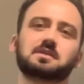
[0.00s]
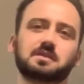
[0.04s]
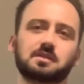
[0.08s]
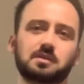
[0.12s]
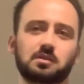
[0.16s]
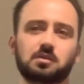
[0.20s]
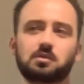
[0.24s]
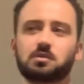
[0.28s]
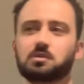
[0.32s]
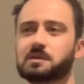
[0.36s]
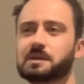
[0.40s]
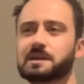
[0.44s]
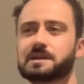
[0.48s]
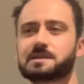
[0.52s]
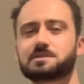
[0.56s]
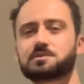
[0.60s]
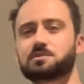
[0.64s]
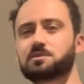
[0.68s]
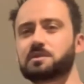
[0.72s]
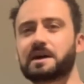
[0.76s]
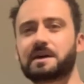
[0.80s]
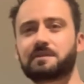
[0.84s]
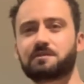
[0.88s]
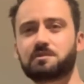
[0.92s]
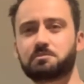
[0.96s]
or let's all
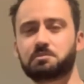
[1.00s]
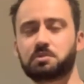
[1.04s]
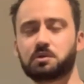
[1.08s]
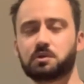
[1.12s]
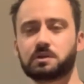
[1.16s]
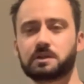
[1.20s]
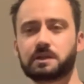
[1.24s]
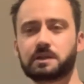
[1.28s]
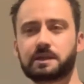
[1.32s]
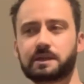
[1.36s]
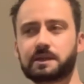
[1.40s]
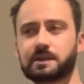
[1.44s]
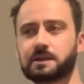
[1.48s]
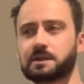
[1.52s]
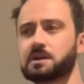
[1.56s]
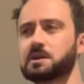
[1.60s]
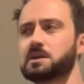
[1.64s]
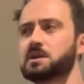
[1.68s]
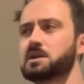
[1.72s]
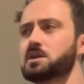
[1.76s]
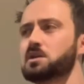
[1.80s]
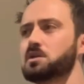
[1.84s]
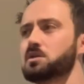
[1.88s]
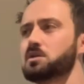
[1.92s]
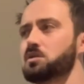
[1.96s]
have a pudding,
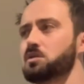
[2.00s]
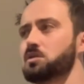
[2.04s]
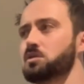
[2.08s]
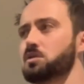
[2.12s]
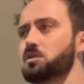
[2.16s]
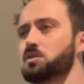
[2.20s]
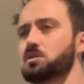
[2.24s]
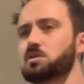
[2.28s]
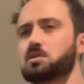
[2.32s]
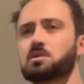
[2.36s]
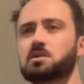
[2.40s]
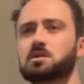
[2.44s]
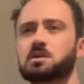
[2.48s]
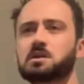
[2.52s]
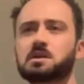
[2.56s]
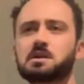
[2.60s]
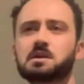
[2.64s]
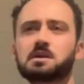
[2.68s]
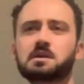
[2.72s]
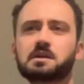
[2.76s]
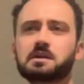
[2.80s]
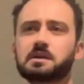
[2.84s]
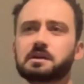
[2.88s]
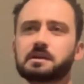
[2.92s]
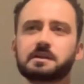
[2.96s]
or,
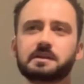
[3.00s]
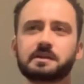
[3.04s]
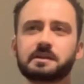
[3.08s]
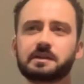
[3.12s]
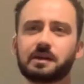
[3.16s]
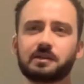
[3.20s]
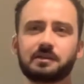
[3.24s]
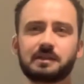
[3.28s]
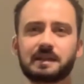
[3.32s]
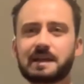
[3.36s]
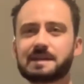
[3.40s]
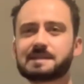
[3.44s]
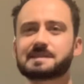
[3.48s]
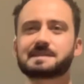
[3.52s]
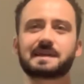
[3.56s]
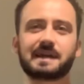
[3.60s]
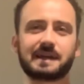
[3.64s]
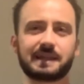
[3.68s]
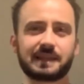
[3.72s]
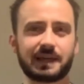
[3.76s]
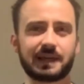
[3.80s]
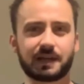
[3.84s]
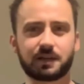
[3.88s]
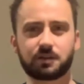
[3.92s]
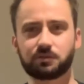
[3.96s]
you know, let's get
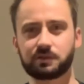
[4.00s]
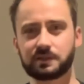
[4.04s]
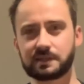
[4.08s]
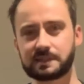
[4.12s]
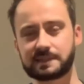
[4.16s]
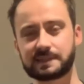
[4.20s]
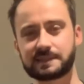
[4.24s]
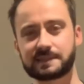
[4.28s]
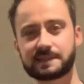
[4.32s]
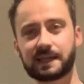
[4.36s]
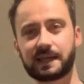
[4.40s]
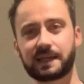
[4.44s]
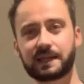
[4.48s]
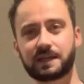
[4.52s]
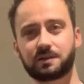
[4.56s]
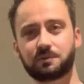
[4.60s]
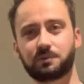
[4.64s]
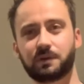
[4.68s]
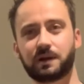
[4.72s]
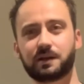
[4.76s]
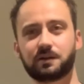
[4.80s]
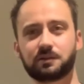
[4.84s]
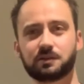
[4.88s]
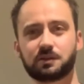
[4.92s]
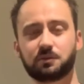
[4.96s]
that greasy
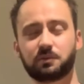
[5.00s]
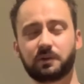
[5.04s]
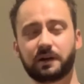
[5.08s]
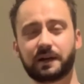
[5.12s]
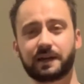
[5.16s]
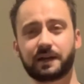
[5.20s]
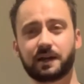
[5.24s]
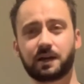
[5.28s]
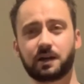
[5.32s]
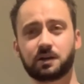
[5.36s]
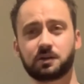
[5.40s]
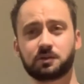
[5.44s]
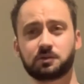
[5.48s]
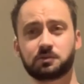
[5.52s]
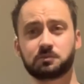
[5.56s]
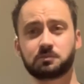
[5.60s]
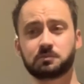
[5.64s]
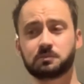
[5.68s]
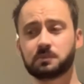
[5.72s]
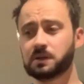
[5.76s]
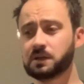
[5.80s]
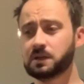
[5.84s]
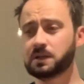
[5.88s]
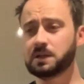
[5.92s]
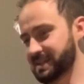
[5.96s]
takeaway on the way home.